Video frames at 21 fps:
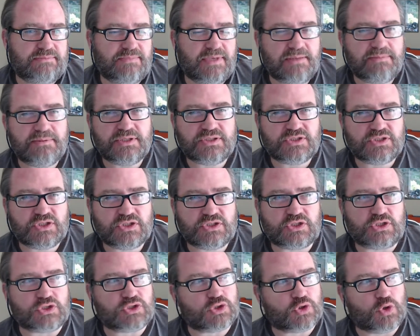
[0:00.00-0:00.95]
Maybe it's
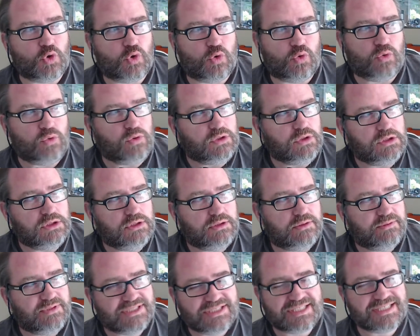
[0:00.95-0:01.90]
just a stall.
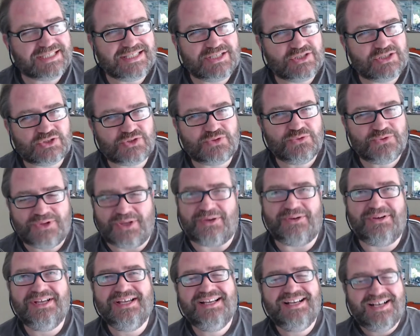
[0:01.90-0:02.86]
This isn't a stall
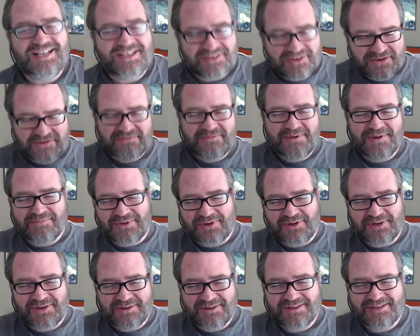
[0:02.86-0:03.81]
though. I got to
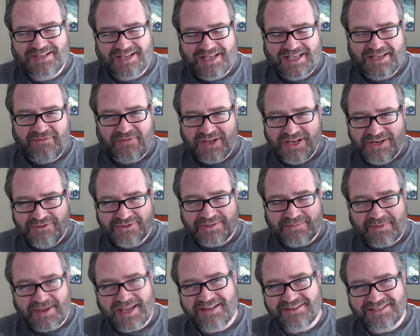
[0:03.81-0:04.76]
remember, if I lose a
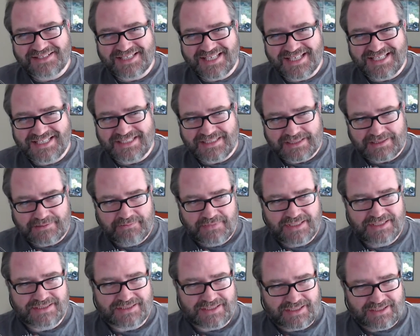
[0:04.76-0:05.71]
pound a day, that's
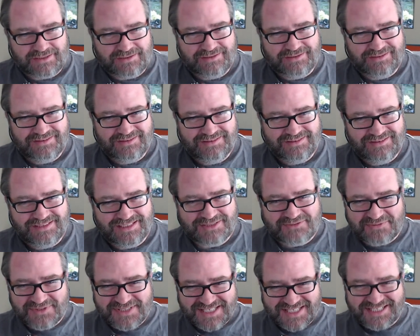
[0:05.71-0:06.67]
amazing.
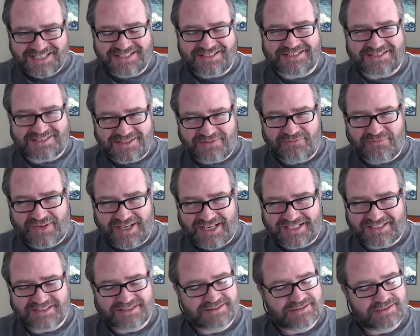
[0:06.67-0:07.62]
That's ridiculous, in
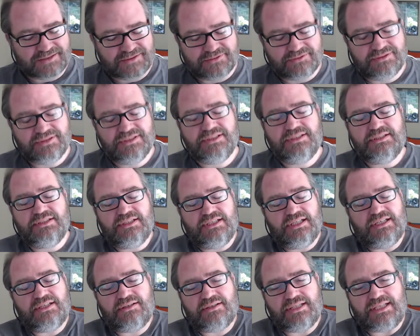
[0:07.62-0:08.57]
fact. So
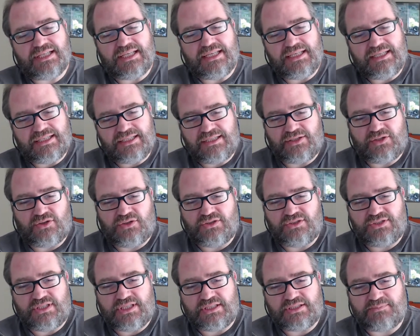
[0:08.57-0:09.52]
I've got to get it in
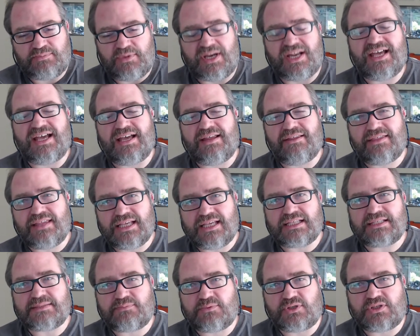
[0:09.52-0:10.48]
context. But I think
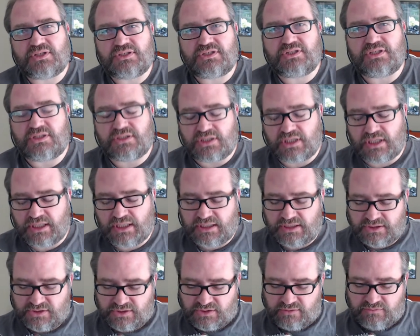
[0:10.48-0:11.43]
it's because the
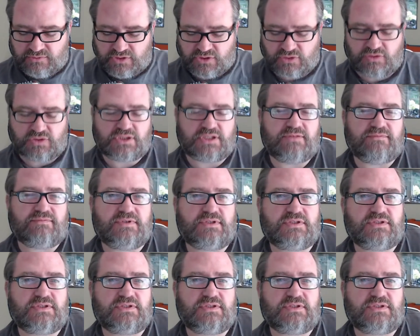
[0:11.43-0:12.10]
diet is so restrictive.